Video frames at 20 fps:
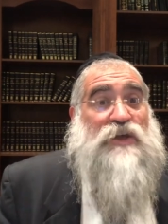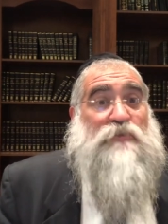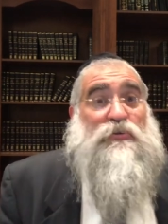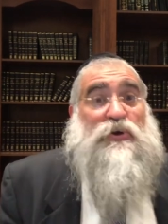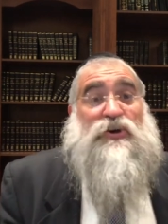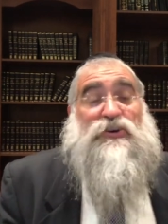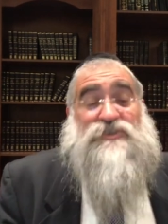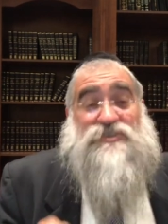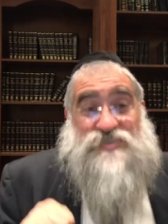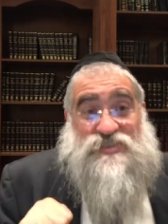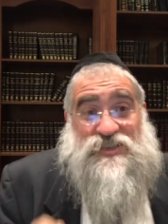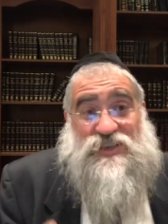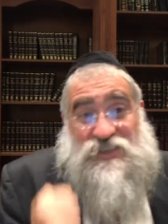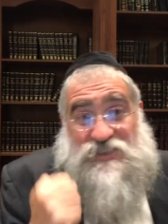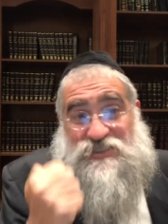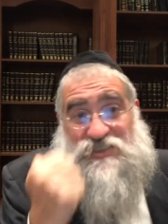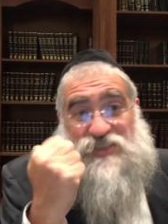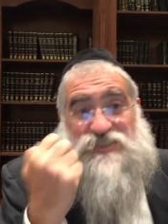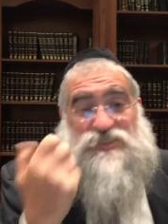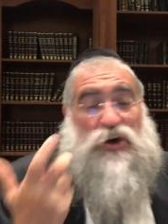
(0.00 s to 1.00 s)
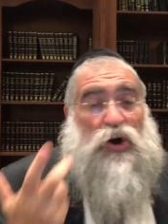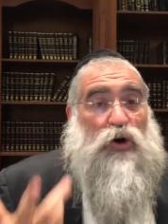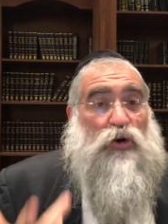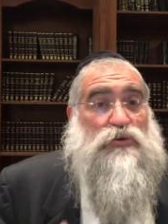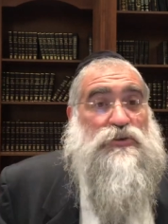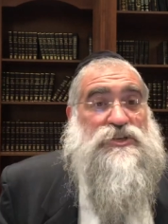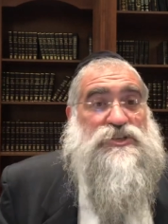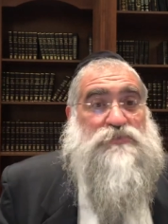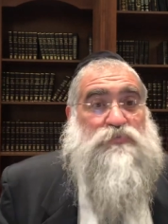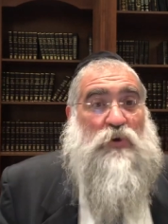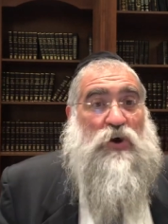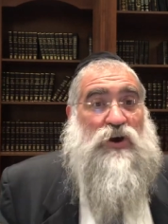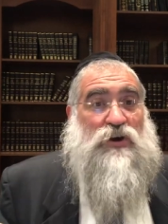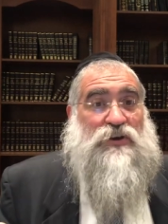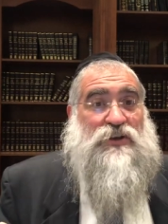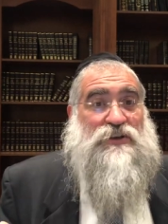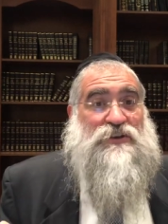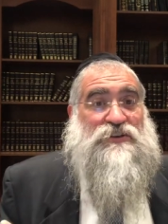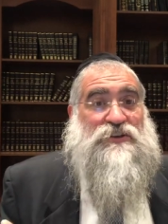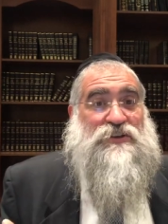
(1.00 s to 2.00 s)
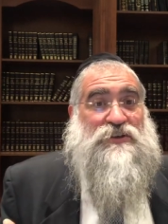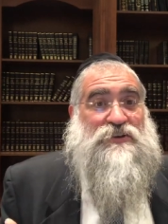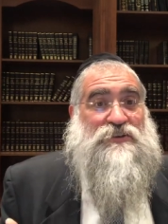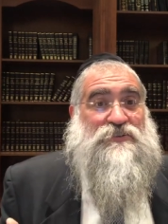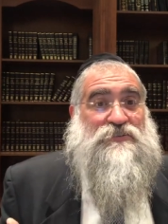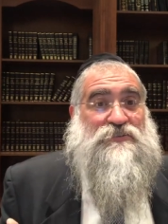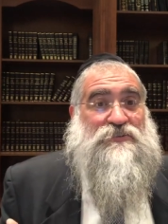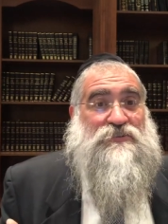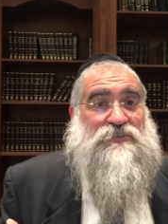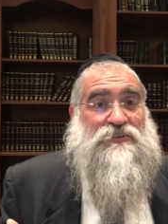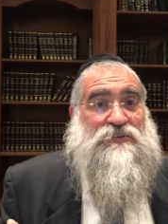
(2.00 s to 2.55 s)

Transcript: Because since there's a holy spark in there,